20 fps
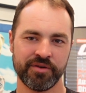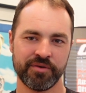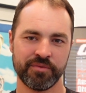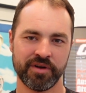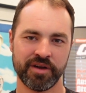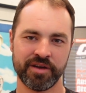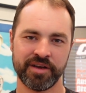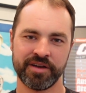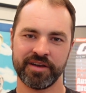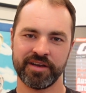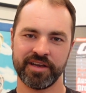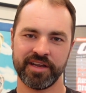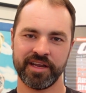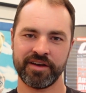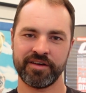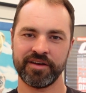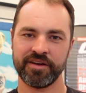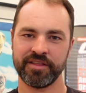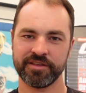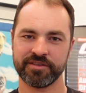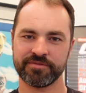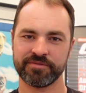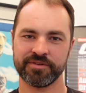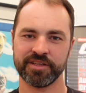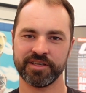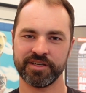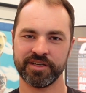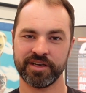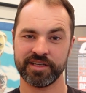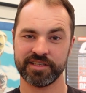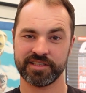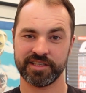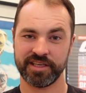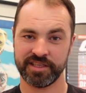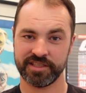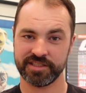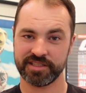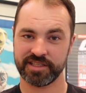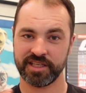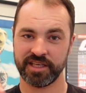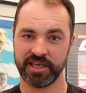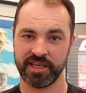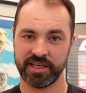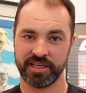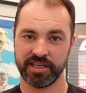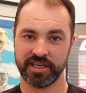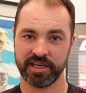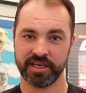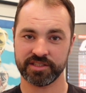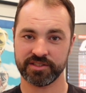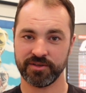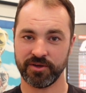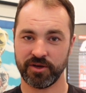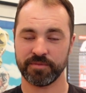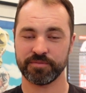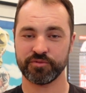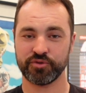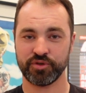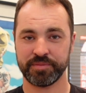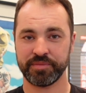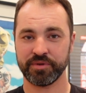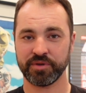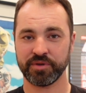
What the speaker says: one area that's really nice is the top triple